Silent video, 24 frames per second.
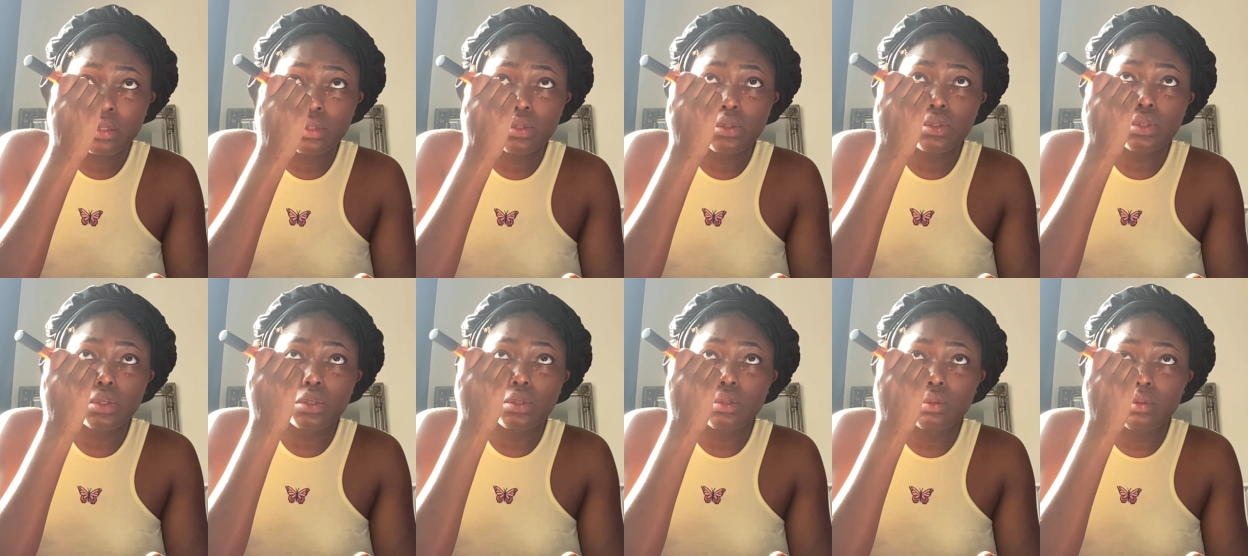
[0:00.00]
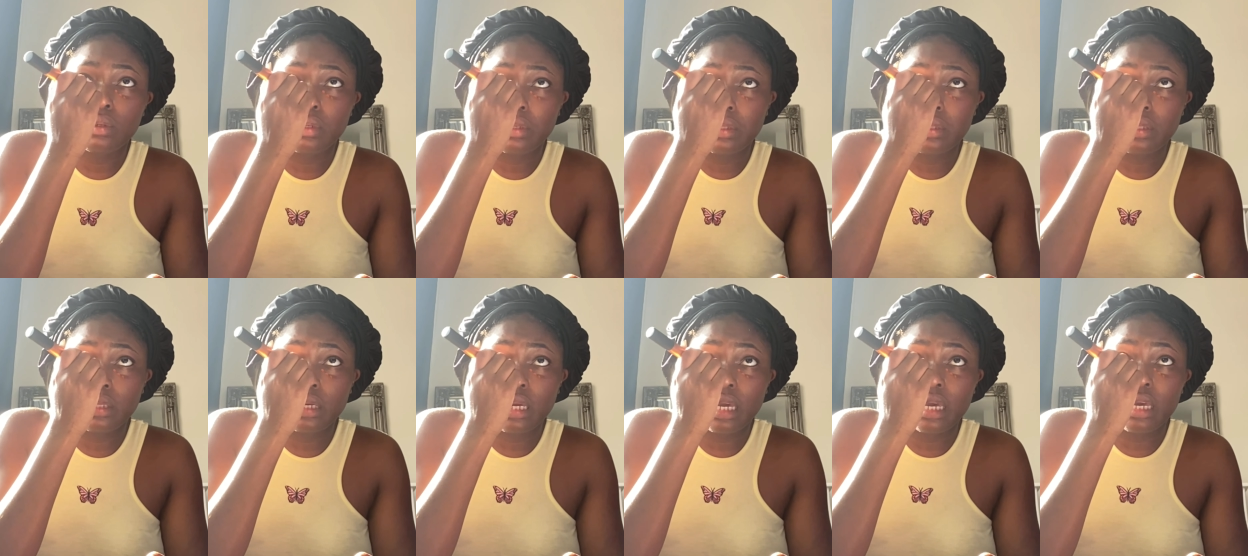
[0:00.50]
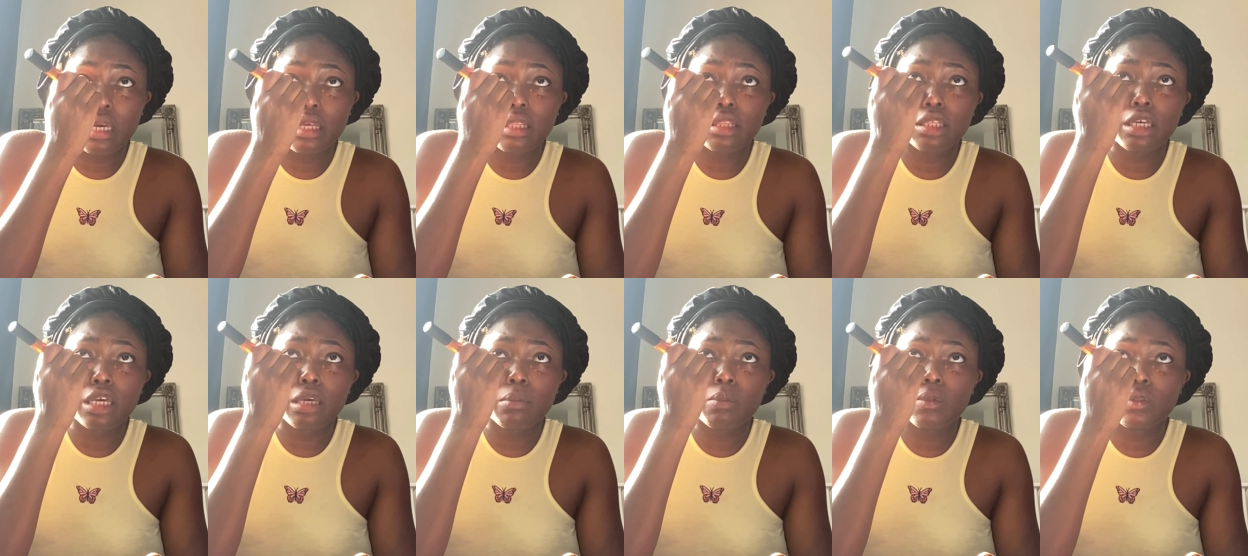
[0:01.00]
So yeah,
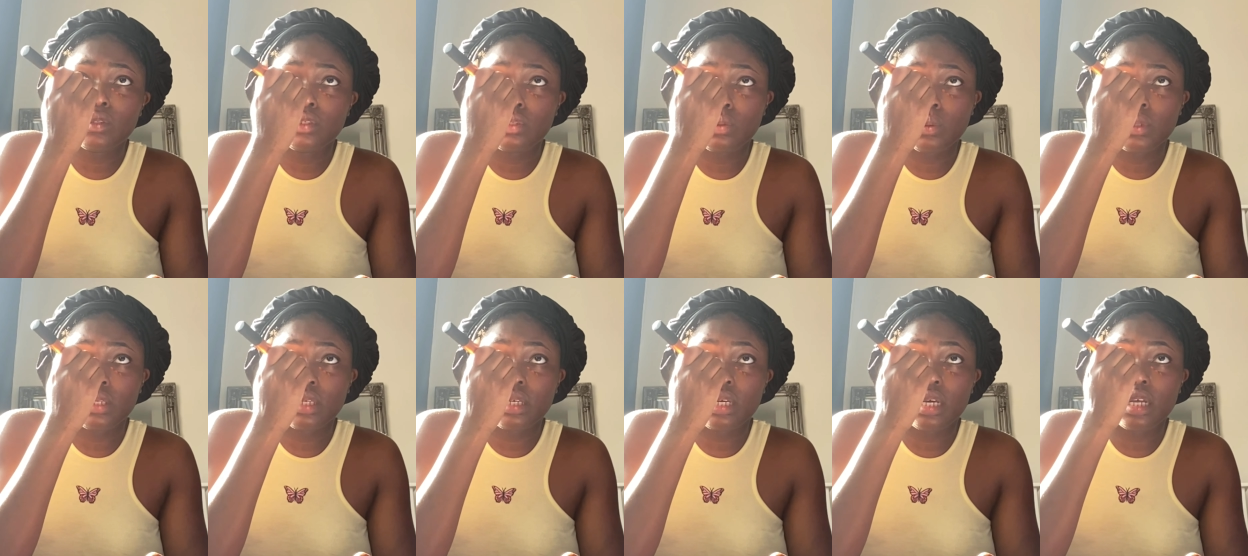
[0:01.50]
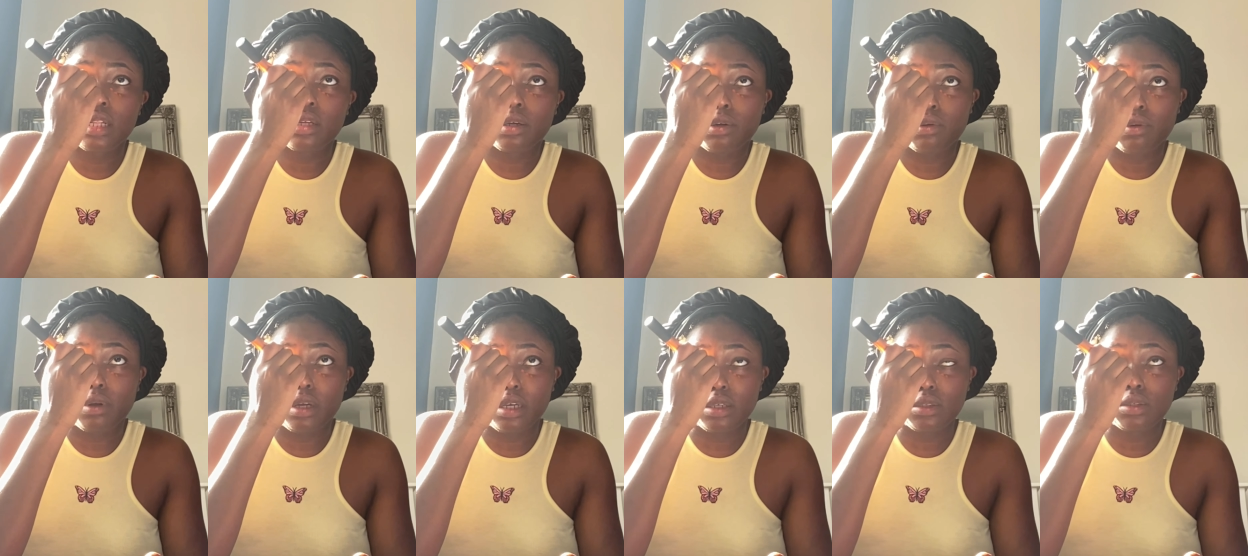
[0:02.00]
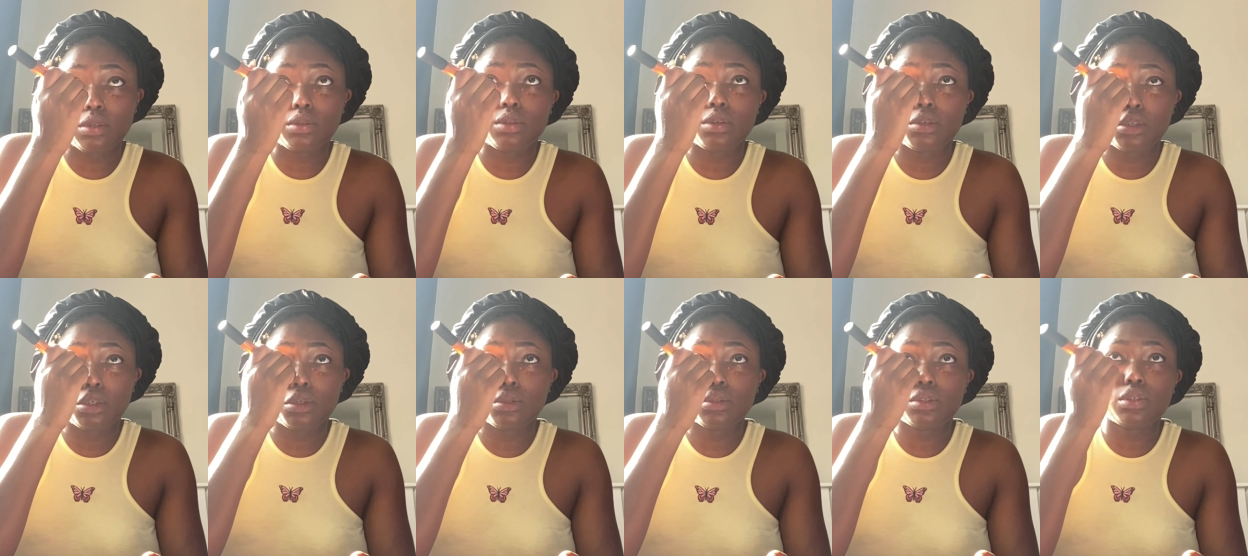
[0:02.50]
the aim is you want to color correct, so
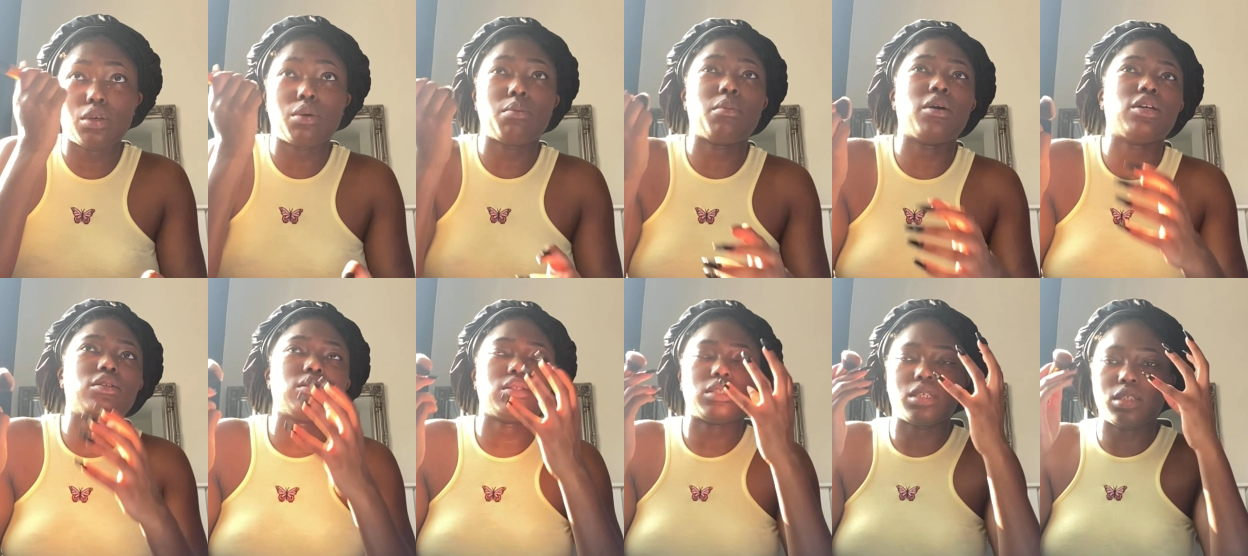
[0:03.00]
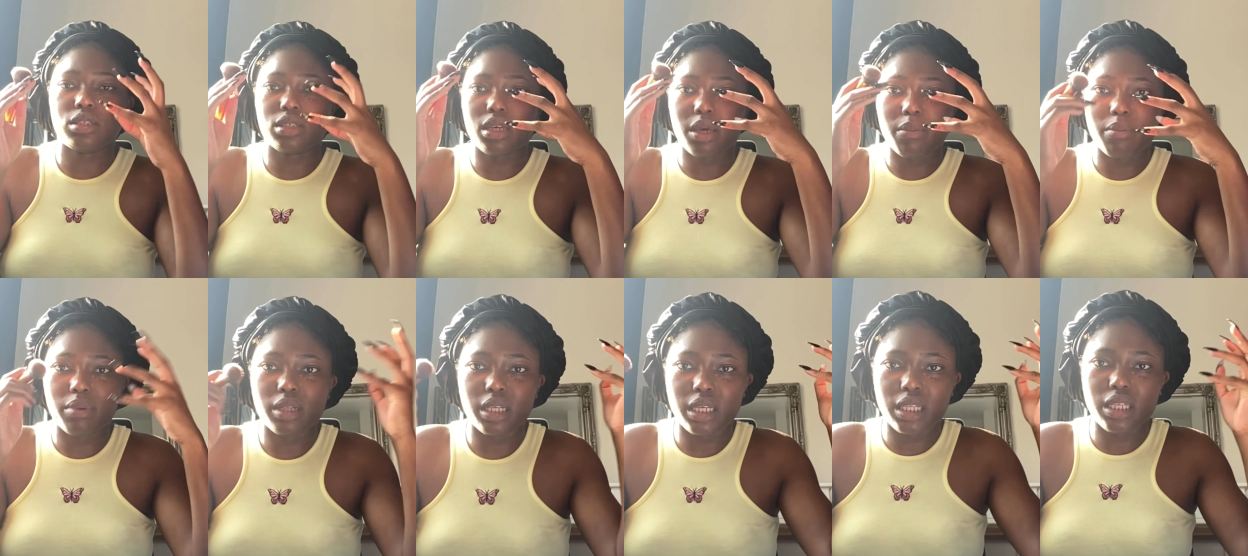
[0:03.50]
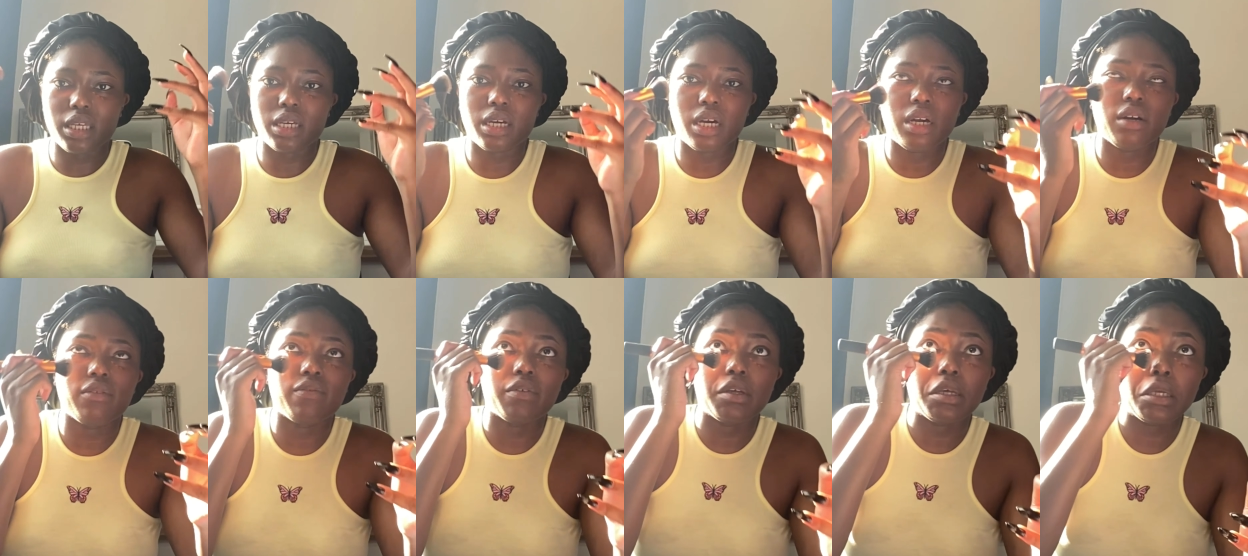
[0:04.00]
don't use so much that it's completely
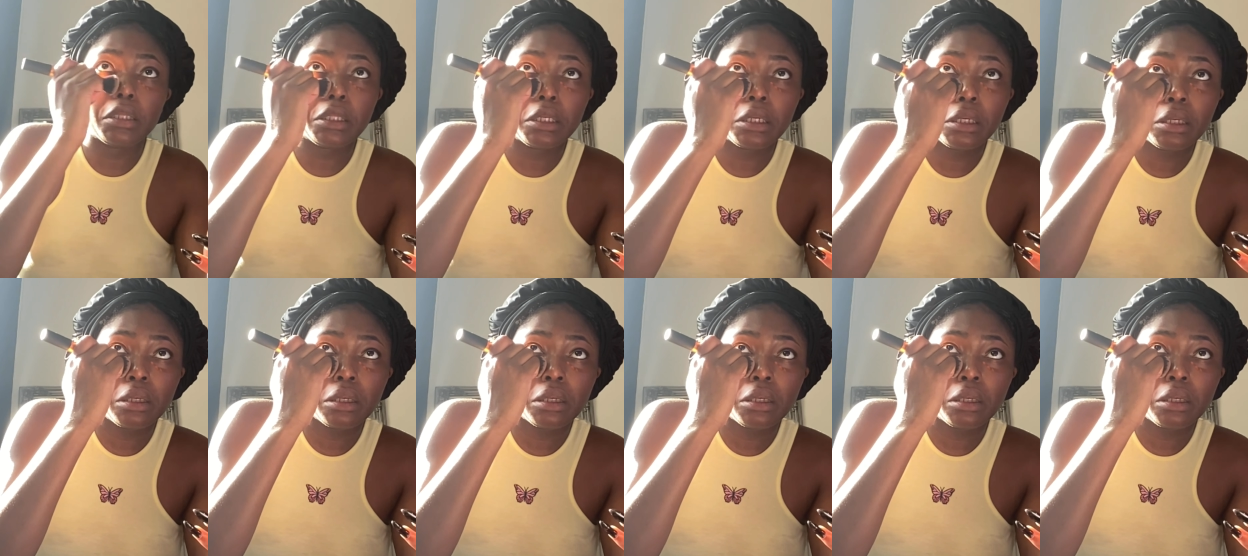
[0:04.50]
covered.